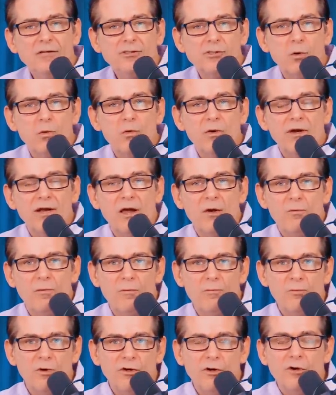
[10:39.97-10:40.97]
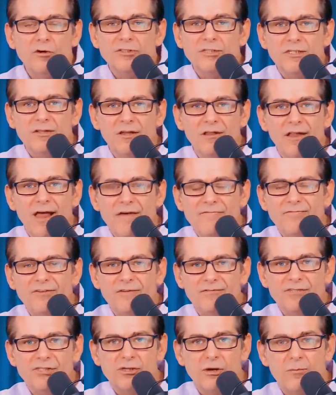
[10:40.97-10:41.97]
So when you're to the left
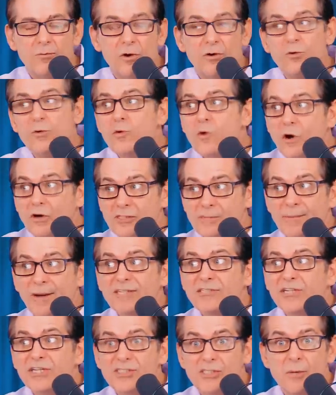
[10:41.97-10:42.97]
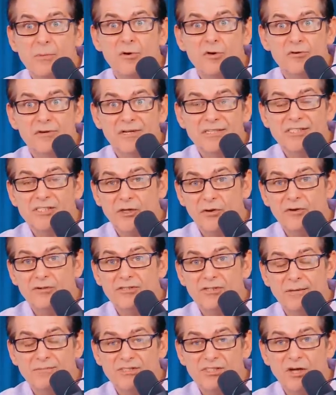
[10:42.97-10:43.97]
of someone who, especially someone who
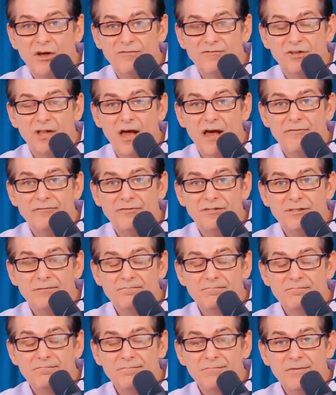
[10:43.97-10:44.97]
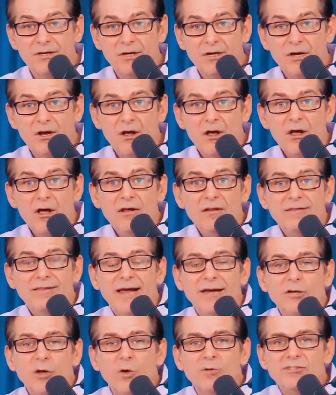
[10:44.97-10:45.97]
considers themselves left,
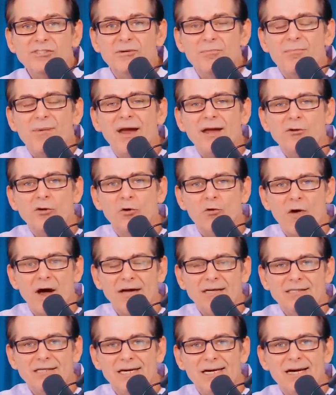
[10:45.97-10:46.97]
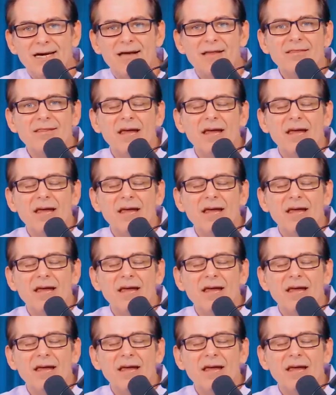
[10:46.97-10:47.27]
they don't debate your idea.